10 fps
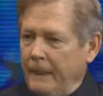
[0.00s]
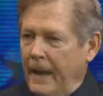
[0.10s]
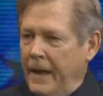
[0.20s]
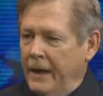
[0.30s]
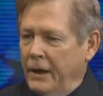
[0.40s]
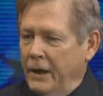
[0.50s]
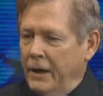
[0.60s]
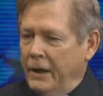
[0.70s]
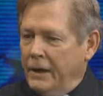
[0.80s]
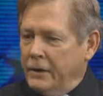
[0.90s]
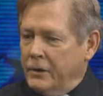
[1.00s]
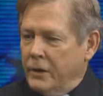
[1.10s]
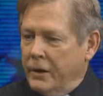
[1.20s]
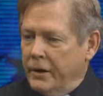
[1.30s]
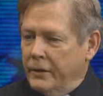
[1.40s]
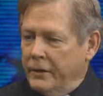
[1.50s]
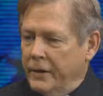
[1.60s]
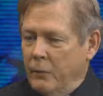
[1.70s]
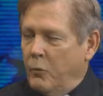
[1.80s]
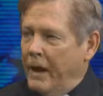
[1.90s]
And
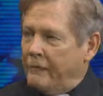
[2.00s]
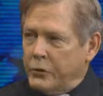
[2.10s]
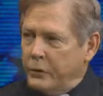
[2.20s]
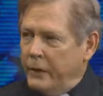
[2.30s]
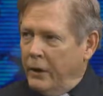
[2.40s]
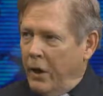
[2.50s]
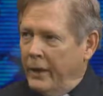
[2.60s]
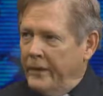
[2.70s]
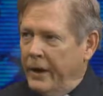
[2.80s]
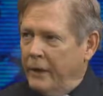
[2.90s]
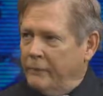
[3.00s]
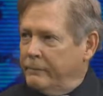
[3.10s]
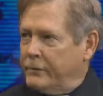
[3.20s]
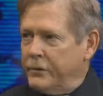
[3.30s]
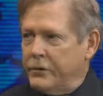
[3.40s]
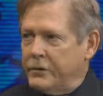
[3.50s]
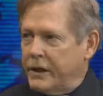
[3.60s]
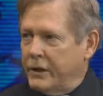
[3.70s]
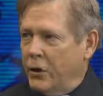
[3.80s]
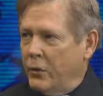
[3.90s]
they won't have Sharia law there. Tourists
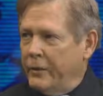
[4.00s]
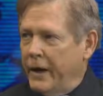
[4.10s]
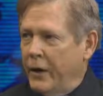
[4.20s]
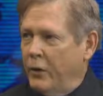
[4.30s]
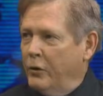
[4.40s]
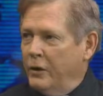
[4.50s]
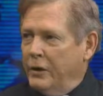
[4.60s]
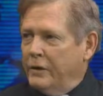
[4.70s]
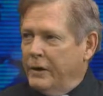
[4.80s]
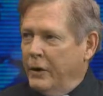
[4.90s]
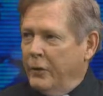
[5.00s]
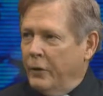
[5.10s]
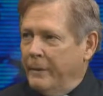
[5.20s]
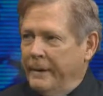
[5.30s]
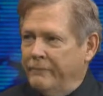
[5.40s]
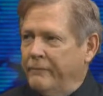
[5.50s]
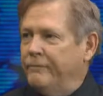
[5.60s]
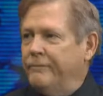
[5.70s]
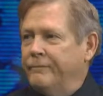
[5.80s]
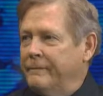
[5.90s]
can go there. You know, there'll be
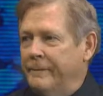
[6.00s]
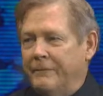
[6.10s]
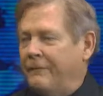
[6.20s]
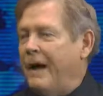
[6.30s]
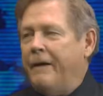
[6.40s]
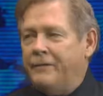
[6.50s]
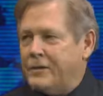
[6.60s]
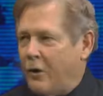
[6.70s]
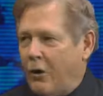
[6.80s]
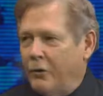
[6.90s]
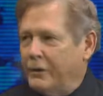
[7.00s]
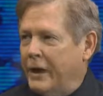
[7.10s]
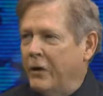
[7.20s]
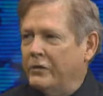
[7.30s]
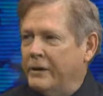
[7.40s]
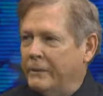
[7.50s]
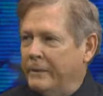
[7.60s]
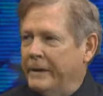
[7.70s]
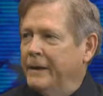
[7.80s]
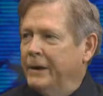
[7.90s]
five-star hotels.
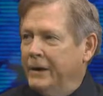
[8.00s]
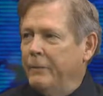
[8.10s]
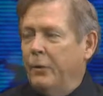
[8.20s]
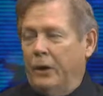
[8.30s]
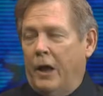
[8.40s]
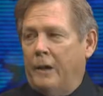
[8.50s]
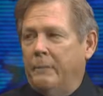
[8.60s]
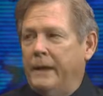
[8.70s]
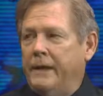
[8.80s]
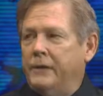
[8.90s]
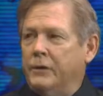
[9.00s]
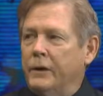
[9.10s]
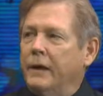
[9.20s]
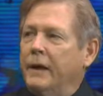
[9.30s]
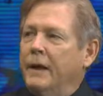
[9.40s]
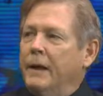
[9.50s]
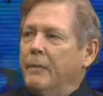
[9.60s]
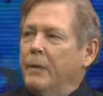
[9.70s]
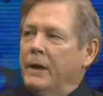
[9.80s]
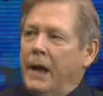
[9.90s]
They put a lot of money into it.
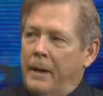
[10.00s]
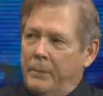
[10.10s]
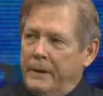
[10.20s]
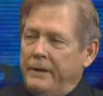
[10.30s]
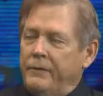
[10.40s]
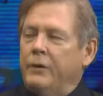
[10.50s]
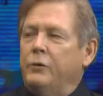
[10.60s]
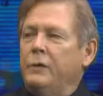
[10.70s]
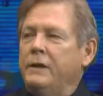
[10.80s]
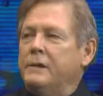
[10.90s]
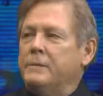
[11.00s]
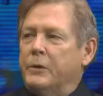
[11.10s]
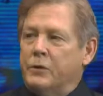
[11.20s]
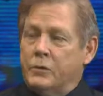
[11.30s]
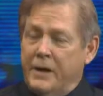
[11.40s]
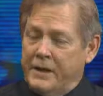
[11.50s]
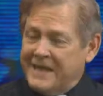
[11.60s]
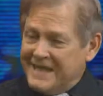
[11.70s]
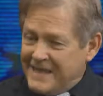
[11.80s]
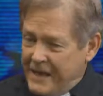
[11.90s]
But I believe they're doing this because right in the
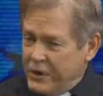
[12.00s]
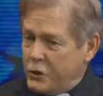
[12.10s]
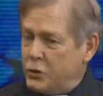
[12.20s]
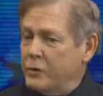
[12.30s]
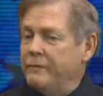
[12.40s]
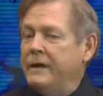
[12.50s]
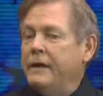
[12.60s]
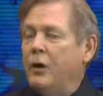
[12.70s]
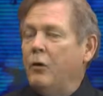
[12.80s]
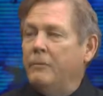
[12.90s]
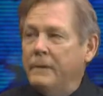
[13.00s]
center of Neom